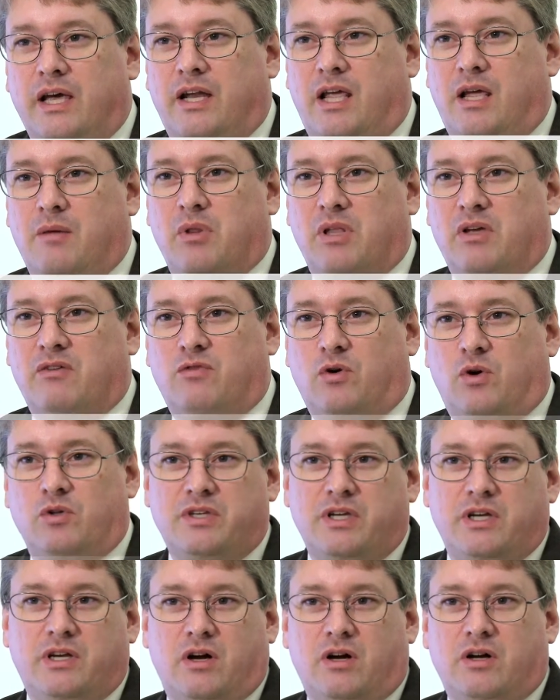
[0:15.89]
enabling
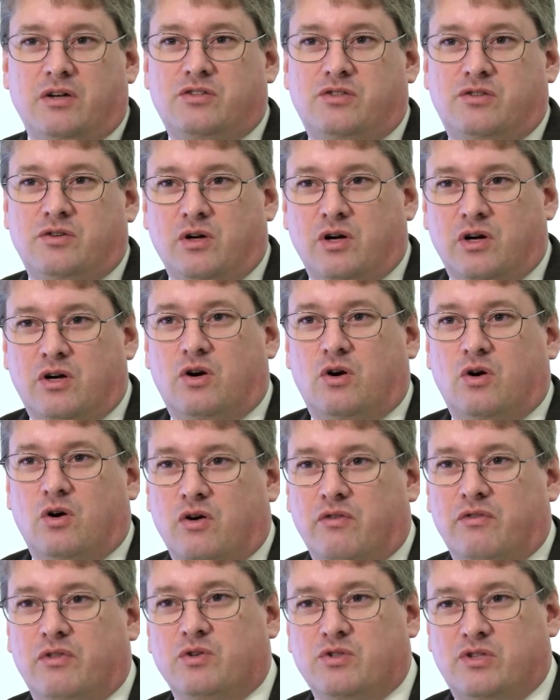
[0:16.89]
VoLTE calls to
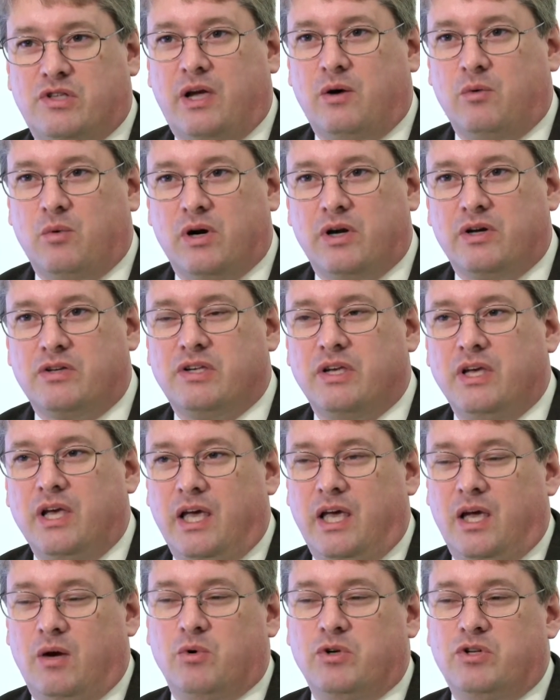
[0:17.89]
occur over those networks.
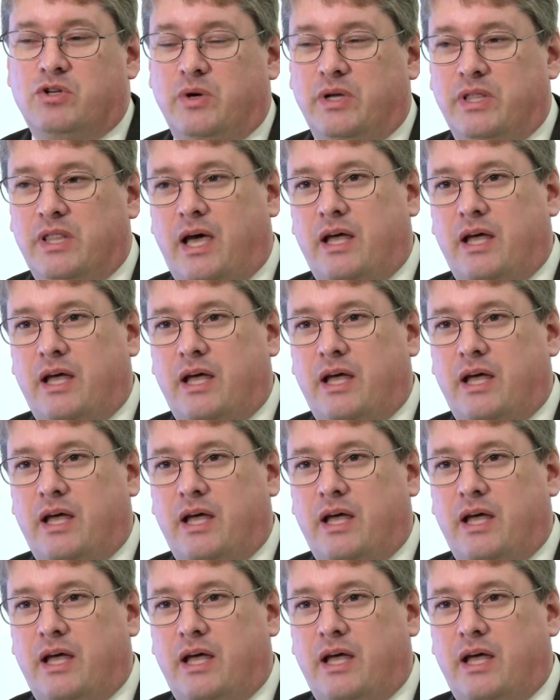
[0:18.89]
And we're doing